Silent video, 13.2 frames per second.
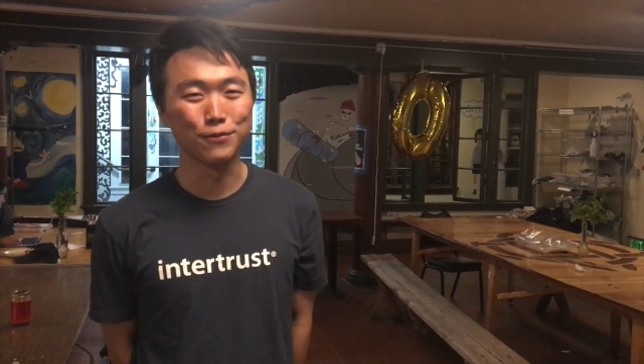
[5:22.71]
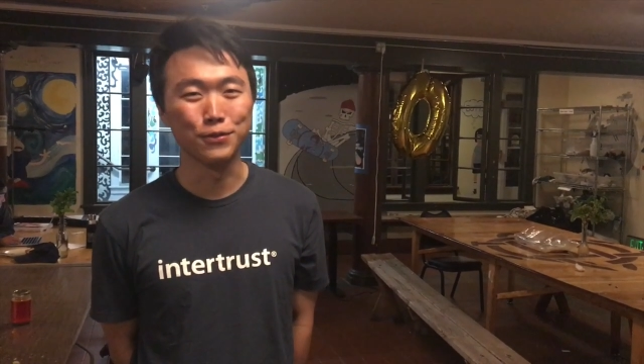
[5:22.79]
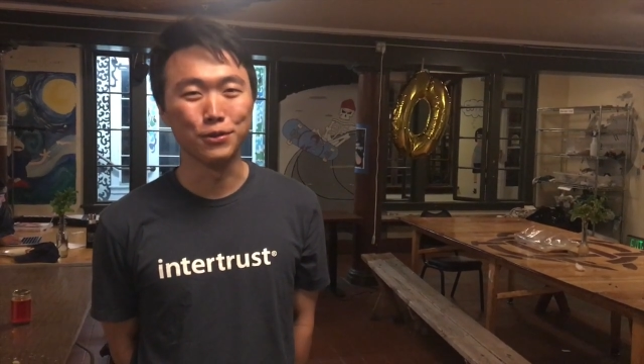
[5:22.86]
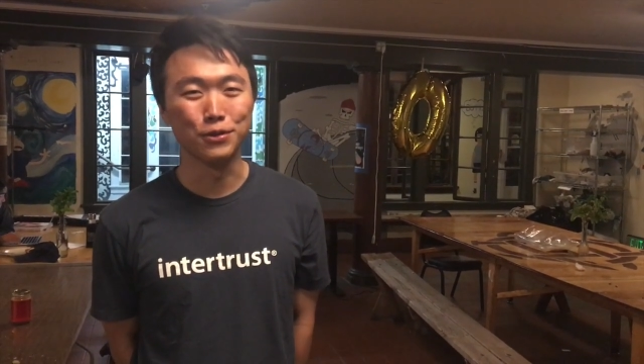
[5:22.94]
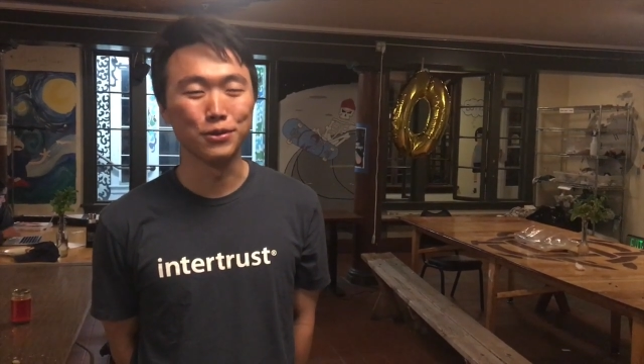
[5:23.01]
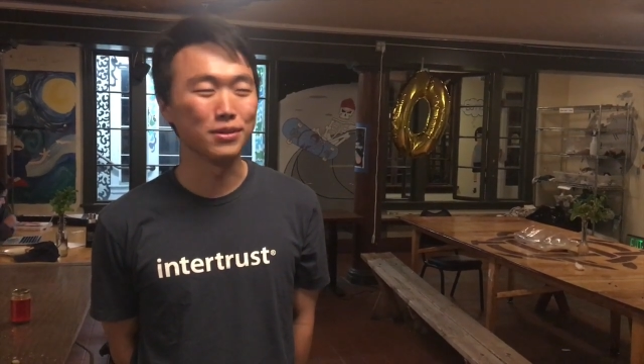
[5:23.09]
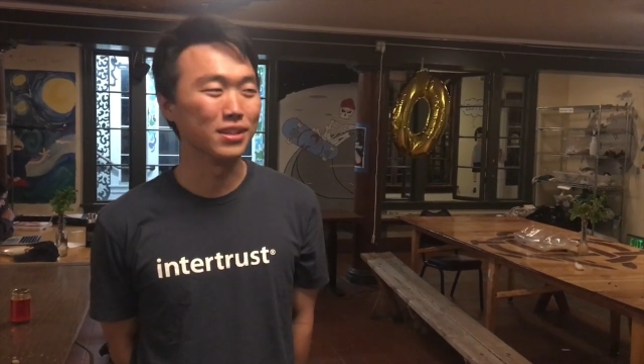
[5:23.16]

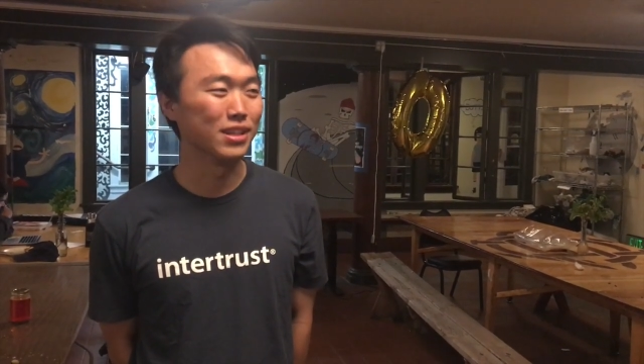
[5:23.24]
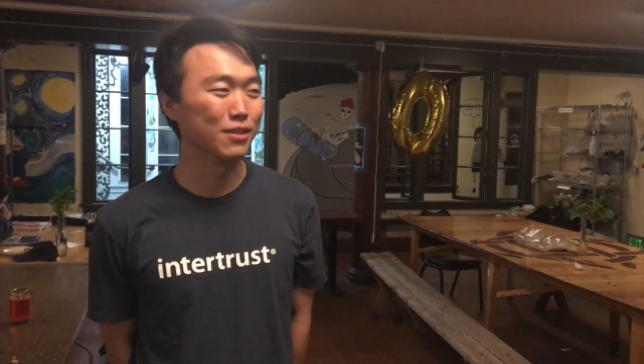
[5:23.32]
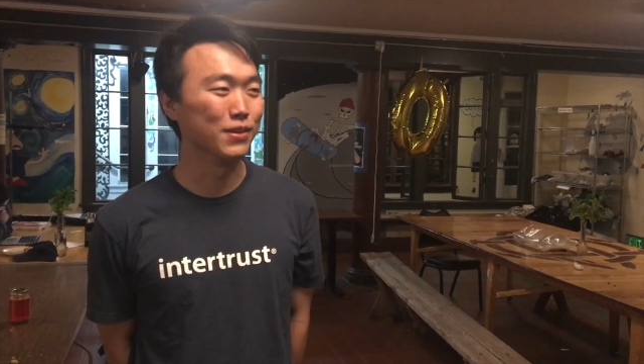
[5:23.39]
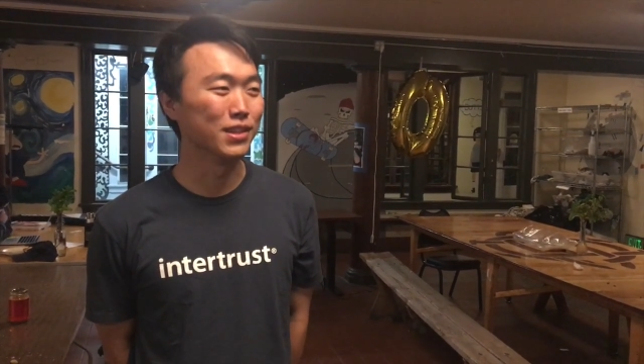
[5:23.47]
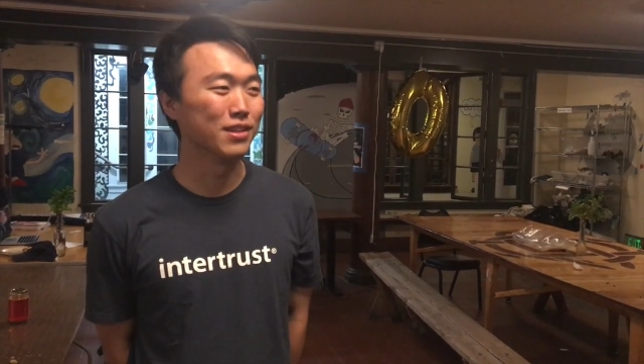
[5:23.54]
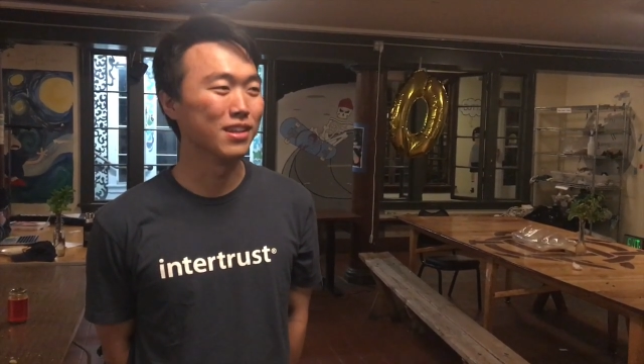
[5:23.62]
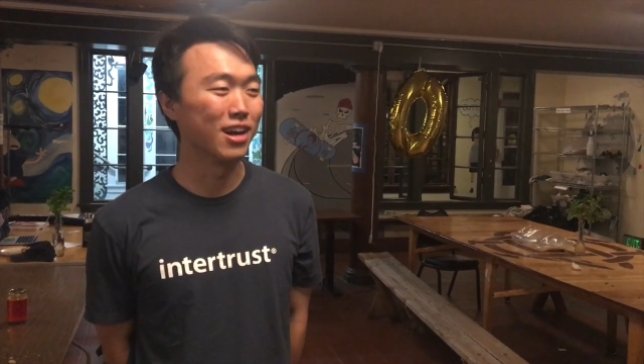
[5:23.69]
food
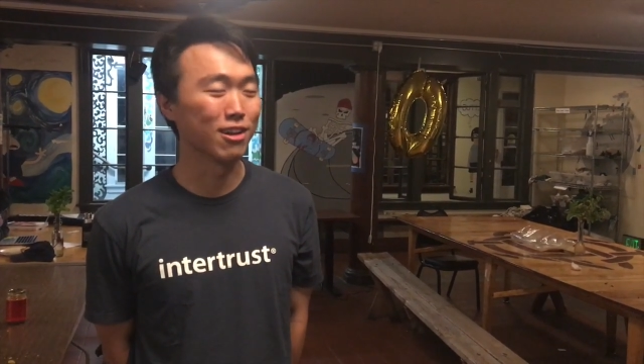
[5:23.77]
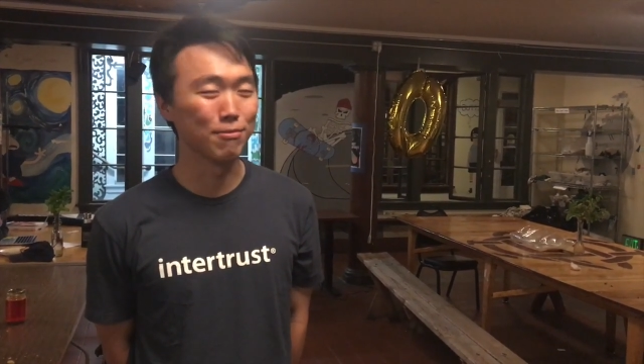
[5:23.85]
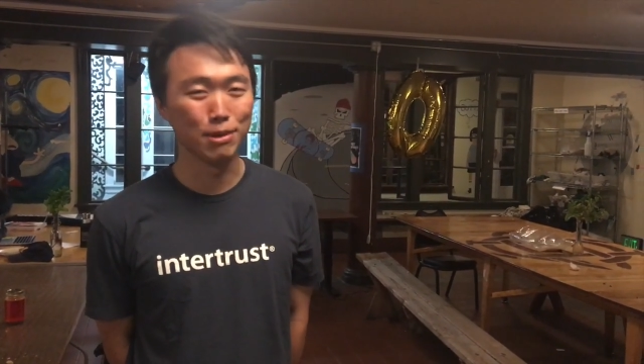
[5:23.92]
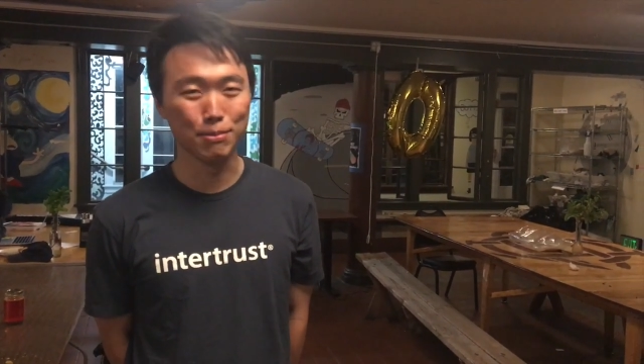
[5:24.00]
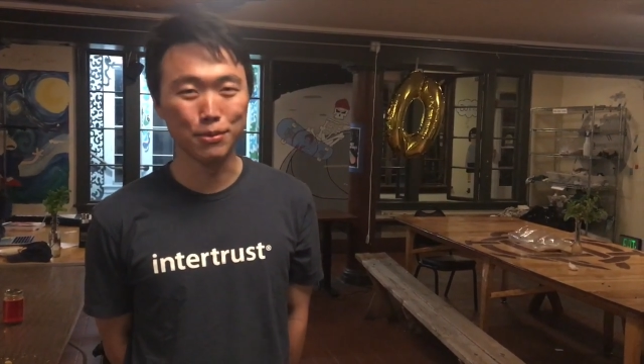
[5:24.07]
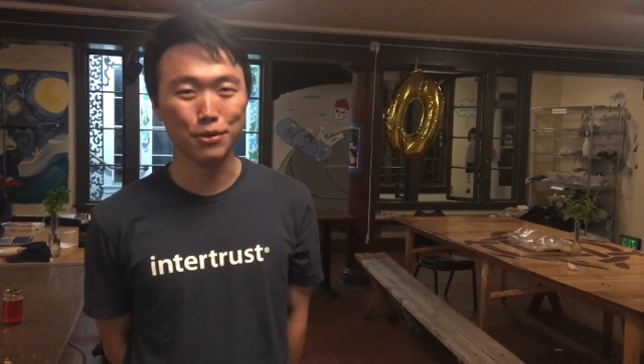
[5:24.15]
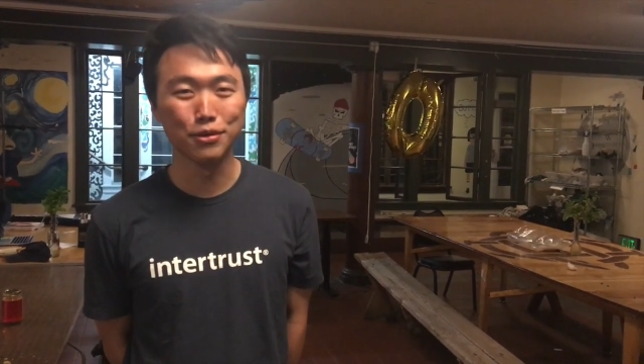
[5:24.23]
with other
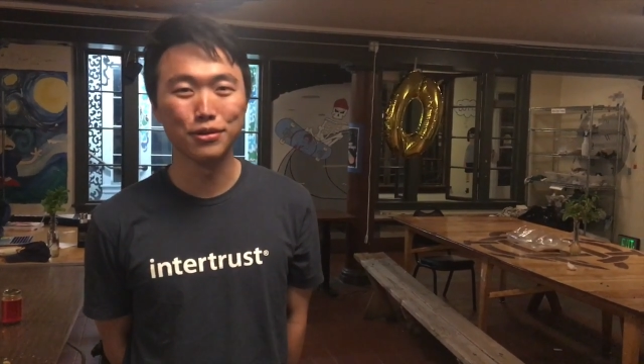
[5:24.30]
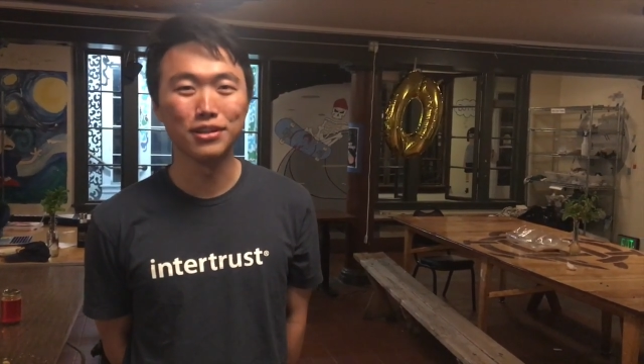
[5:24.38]
people.